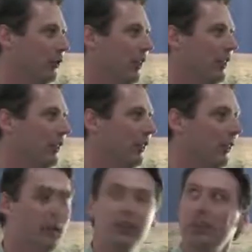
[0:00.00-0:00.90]
trees are
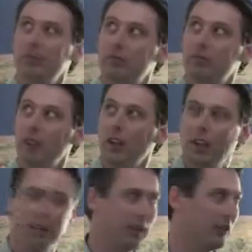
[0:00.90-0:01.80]
increasing,
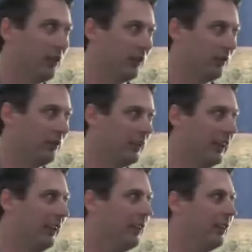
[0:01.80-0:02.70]
and that's not
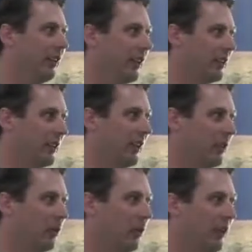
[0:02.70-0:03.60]
accounted in this, so this
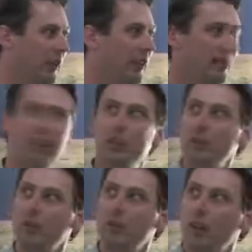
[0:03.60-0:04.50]
is a 1-year
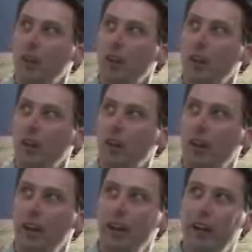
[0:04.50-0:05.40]
assessment.
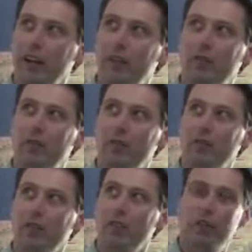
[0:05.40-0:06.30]
And
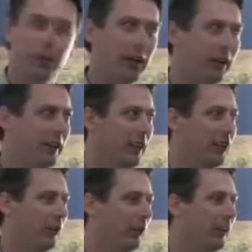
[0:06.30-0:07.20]
if you were going to
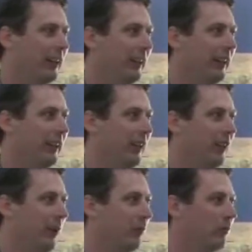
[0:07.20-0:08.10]
actually re-clear
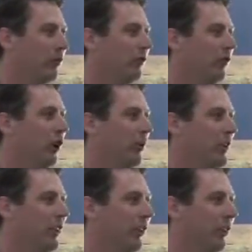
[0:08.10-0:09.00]
that
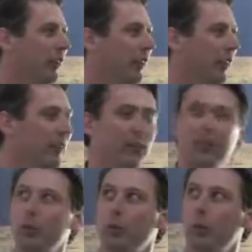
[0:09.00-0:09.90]
5% of regrowth
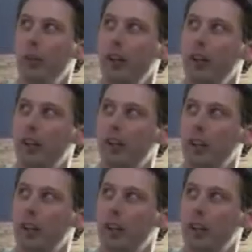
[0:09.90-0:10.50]
on your property,